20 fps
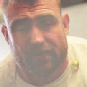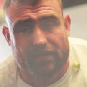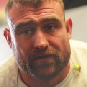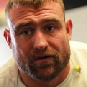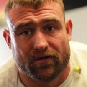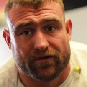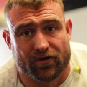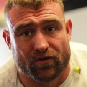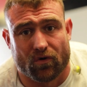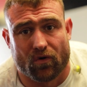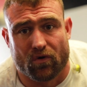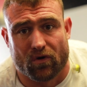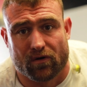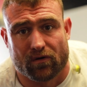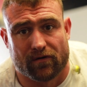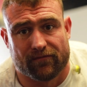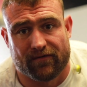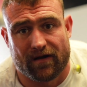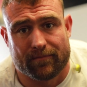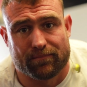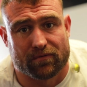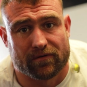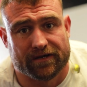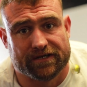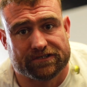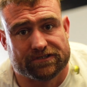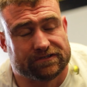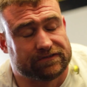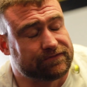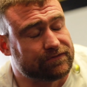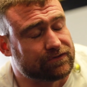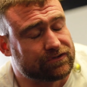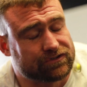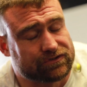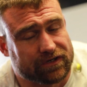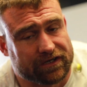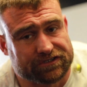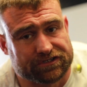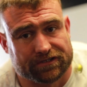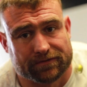you know, your order of operations for
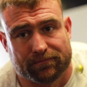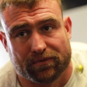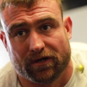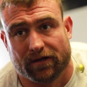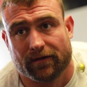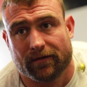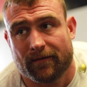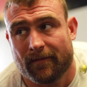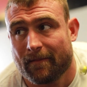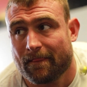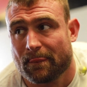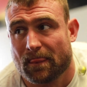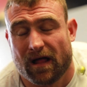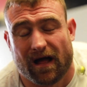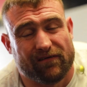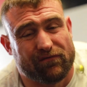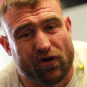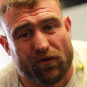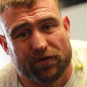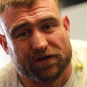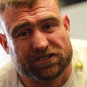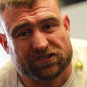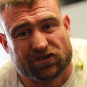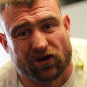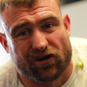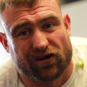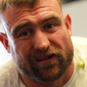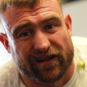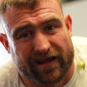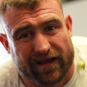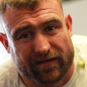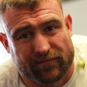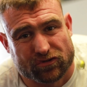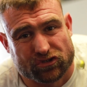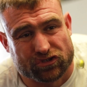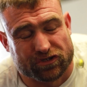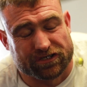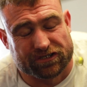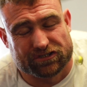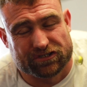stretching, but I've always started
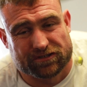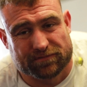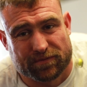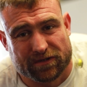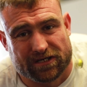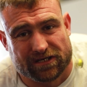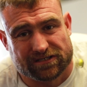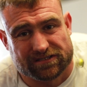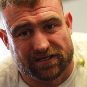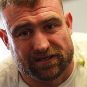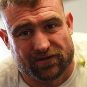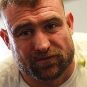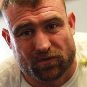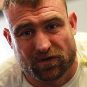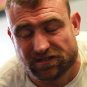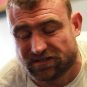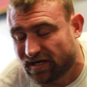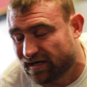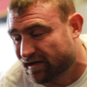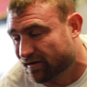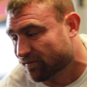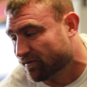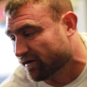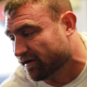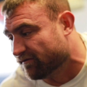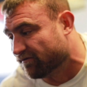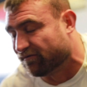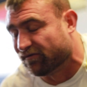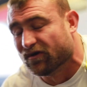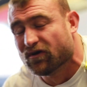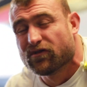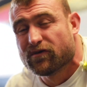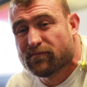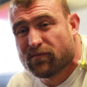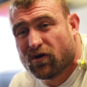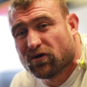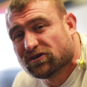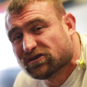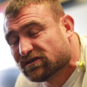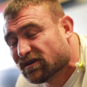hamstrings just because they're the ones I can really feel
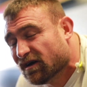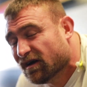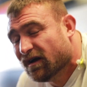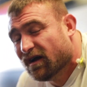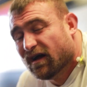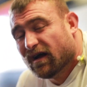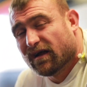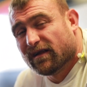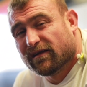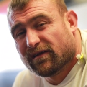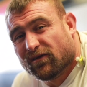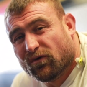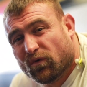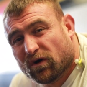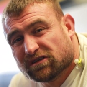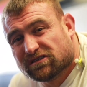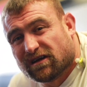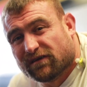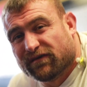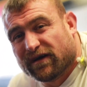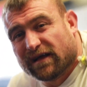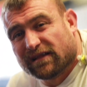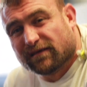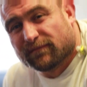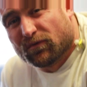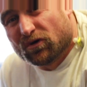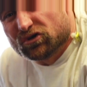the most. They're the ones I've had the